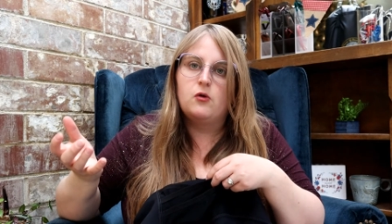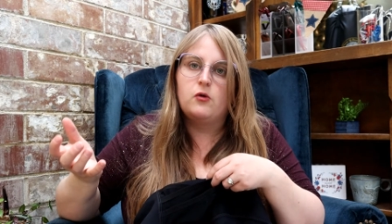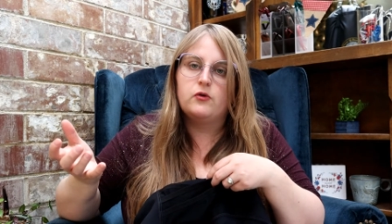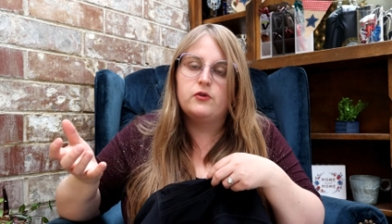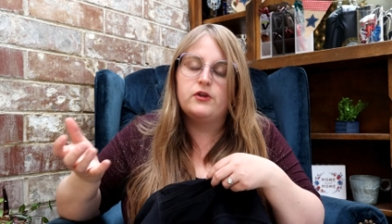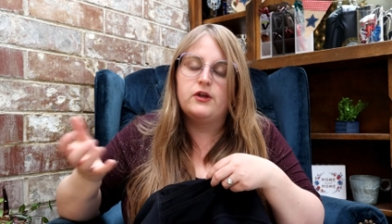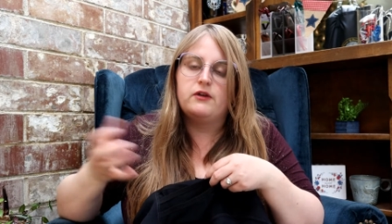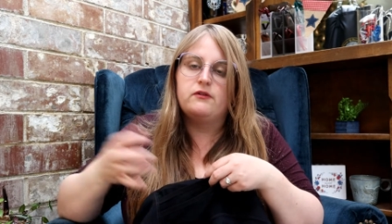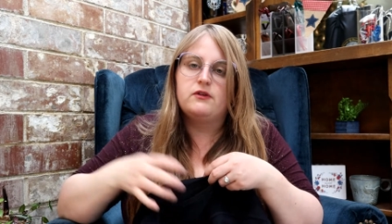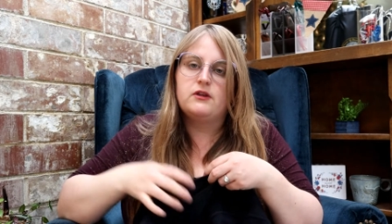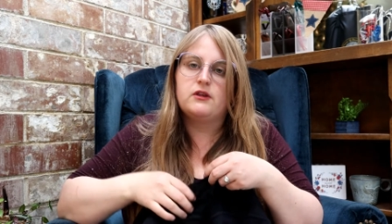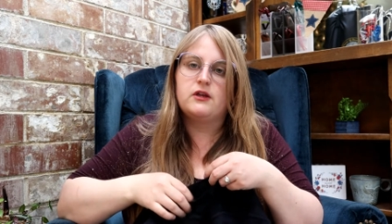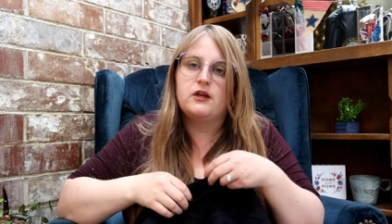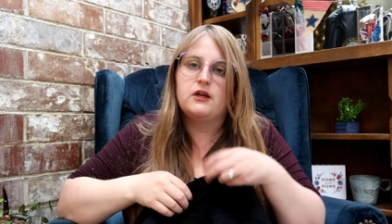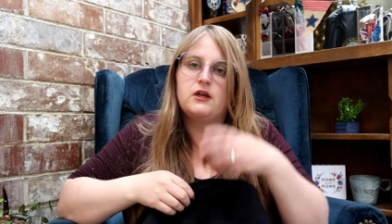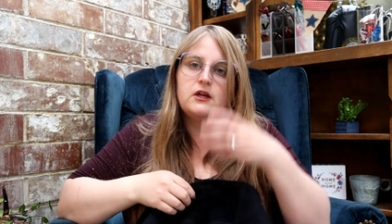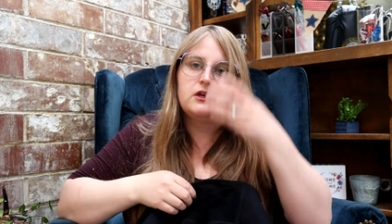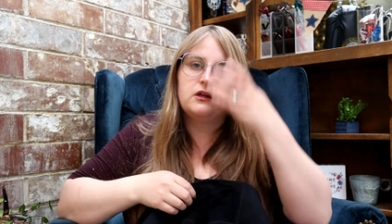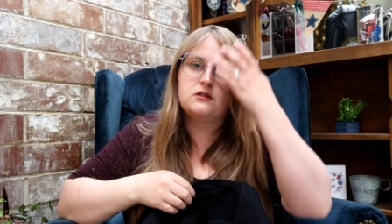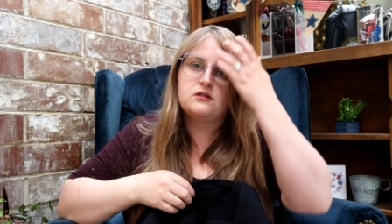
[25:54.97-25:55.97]
Old Navy
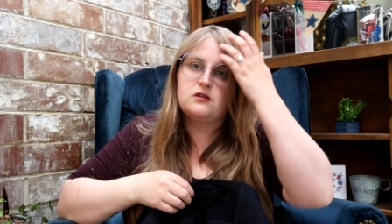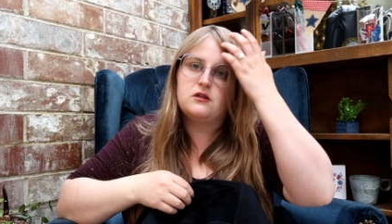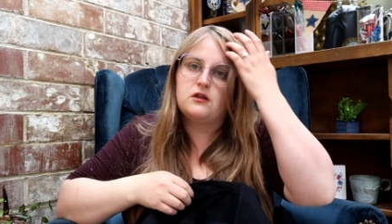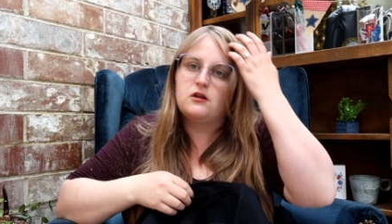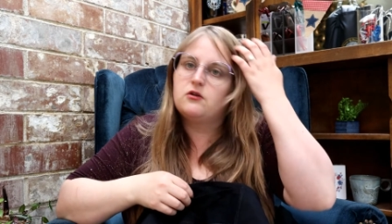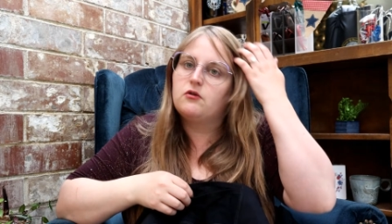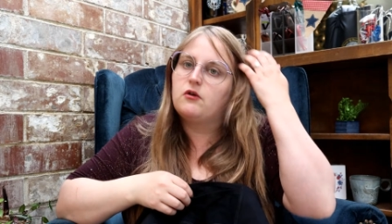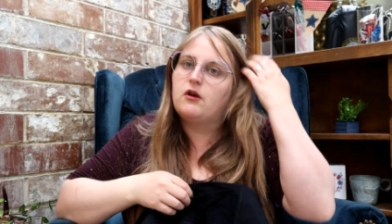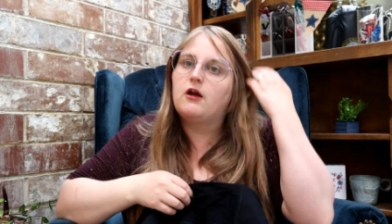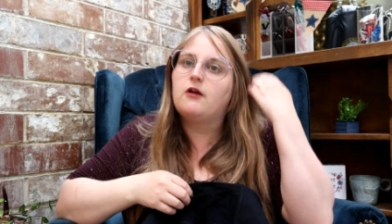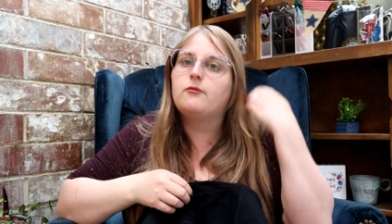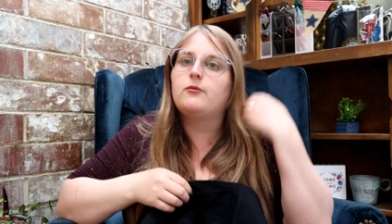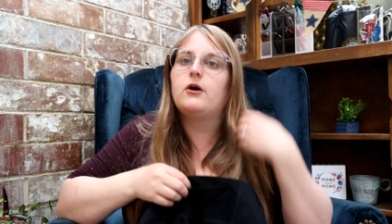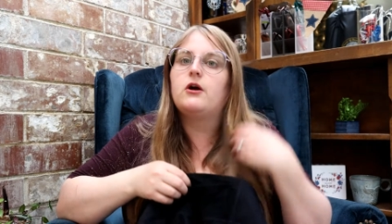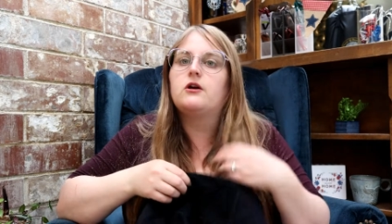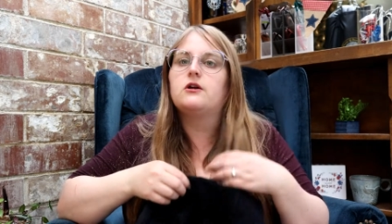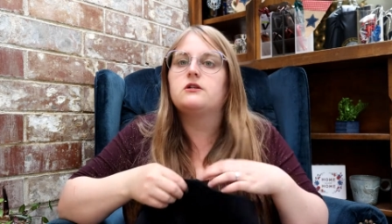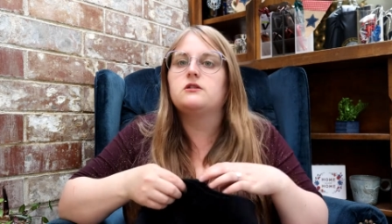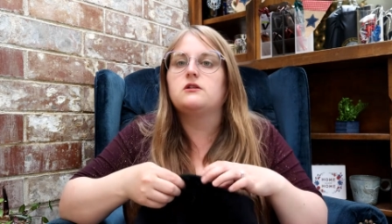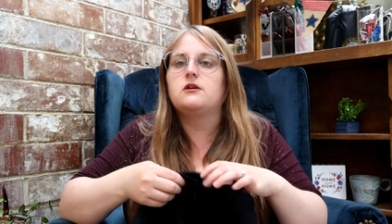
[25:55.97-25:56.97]
leggings and they don't have
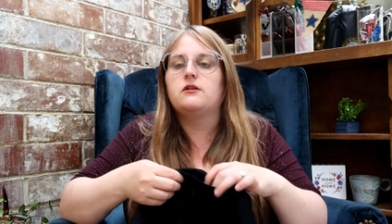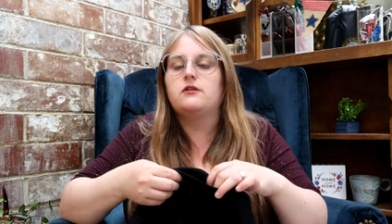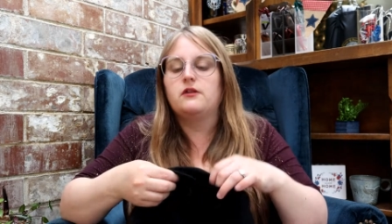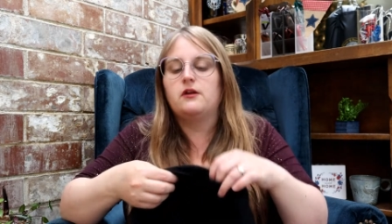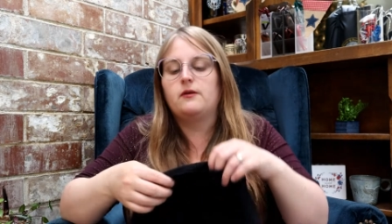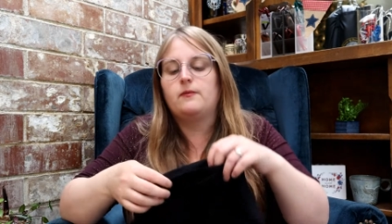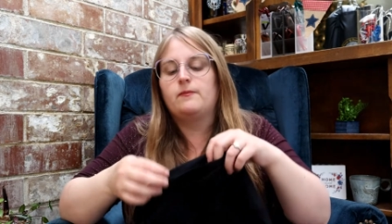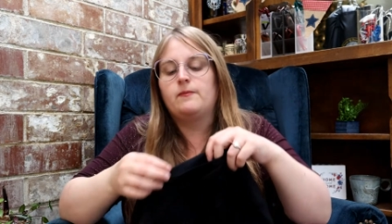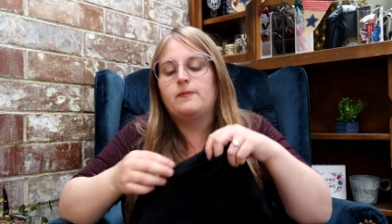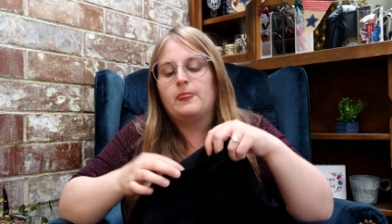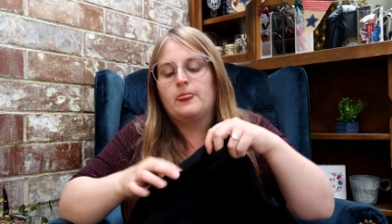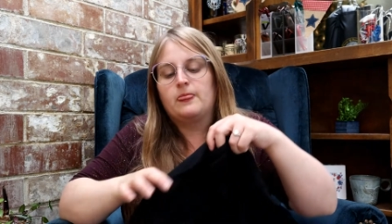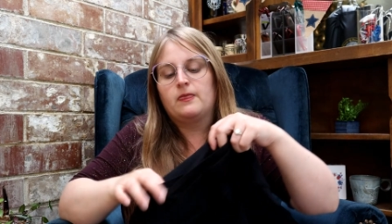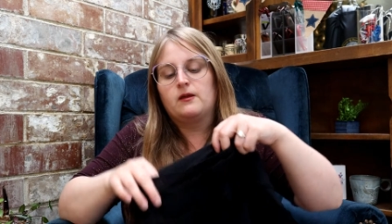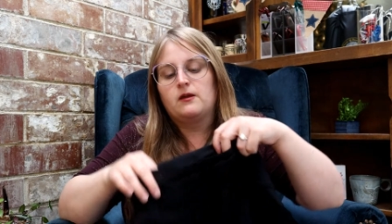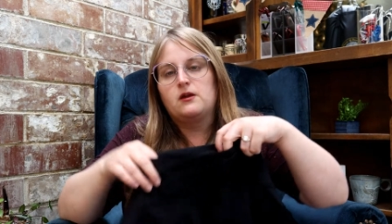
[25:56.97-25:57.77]
pockets on them.